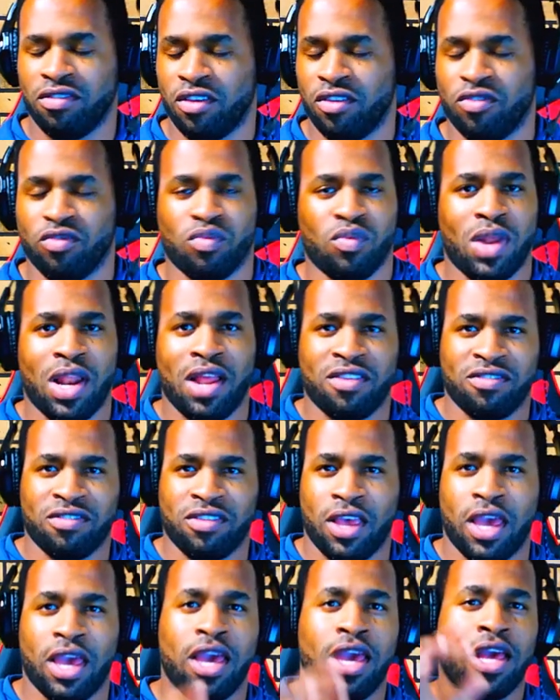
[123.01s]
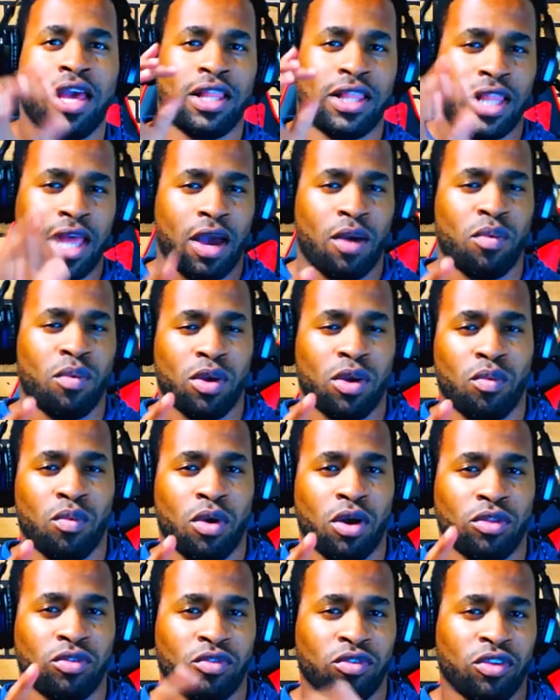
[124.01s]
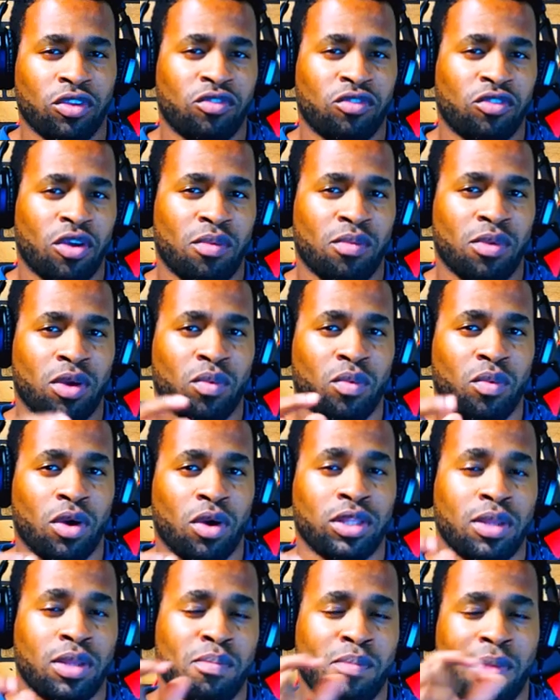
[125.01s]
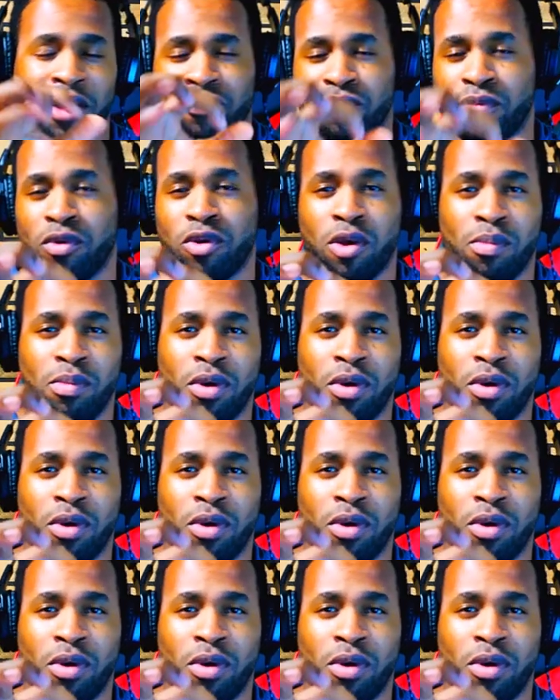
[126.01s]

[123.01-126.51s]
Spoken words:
let's say that we want to determine what the maximum number